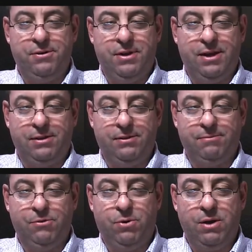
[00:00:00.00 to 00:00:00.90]
and I
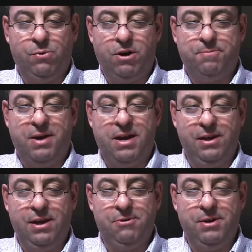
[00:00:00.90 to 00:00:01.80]
know I walked by
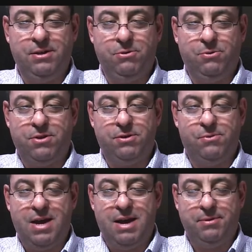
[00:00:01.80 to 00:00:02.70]
the area and there wasn't a
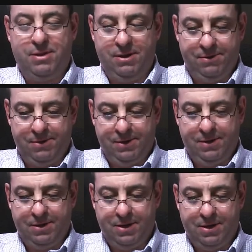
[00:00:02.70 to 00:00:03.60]
rabbit there, and
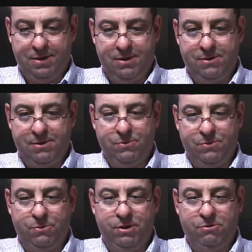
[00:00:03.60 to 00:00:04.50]

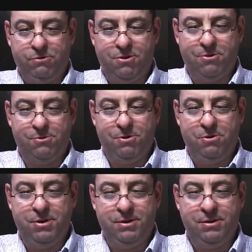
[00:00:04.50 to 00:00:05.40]
we crossed the
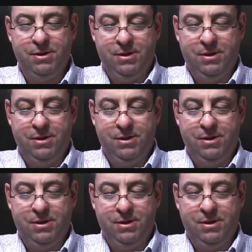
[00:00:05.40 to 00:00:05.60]
road, and